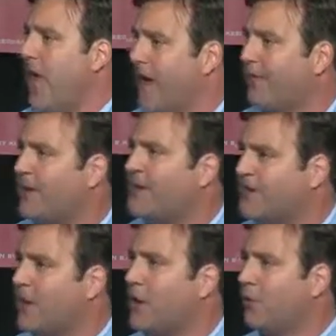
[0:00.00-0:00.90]
every
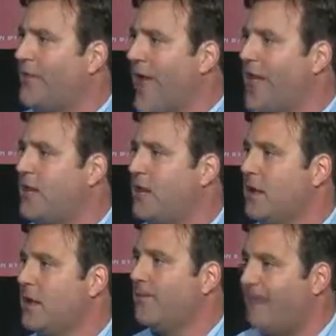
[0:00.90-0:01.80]
single day,
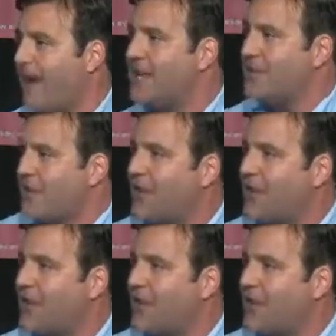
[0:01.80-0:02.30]
fighting to